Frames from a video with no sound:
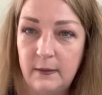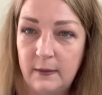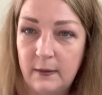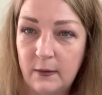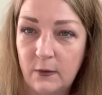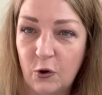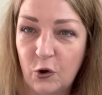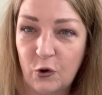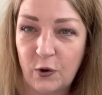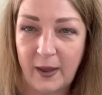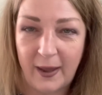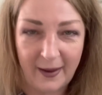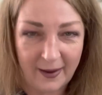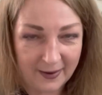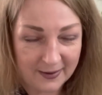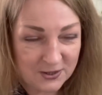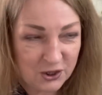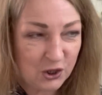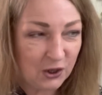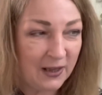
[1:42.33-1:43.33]

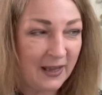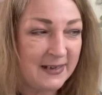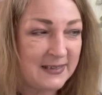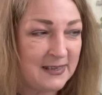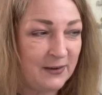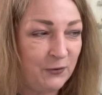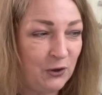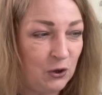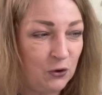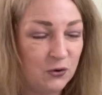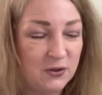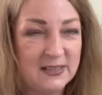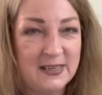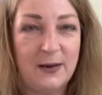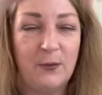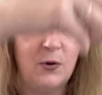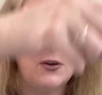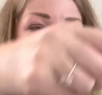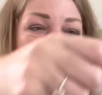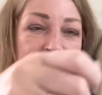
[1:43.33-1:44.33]
Okay, so let's have a look, see
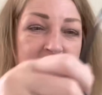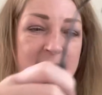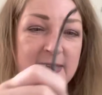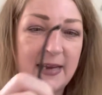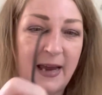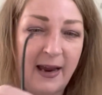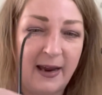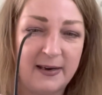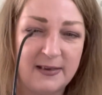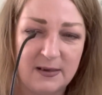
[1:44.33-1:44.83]
what's inside